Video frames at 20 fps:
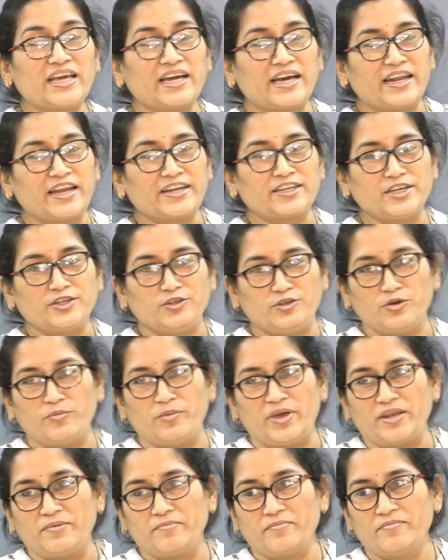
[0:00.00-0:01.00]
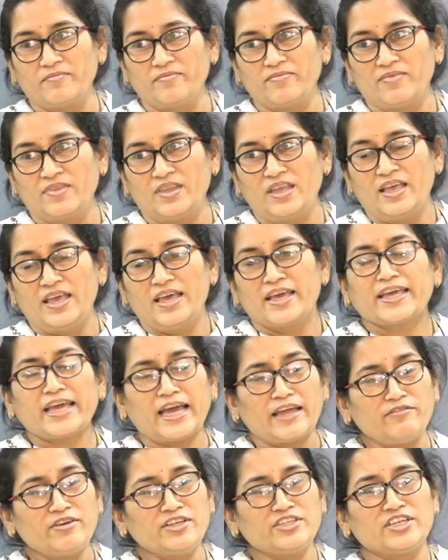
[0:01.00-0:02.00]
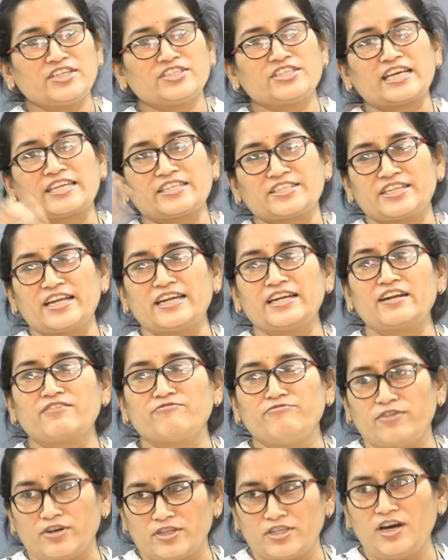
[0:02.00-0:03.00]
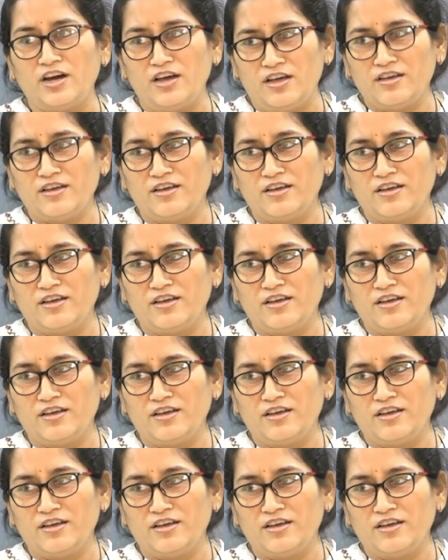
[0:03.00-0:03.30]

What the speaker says: connected domain. Can we just extend it further?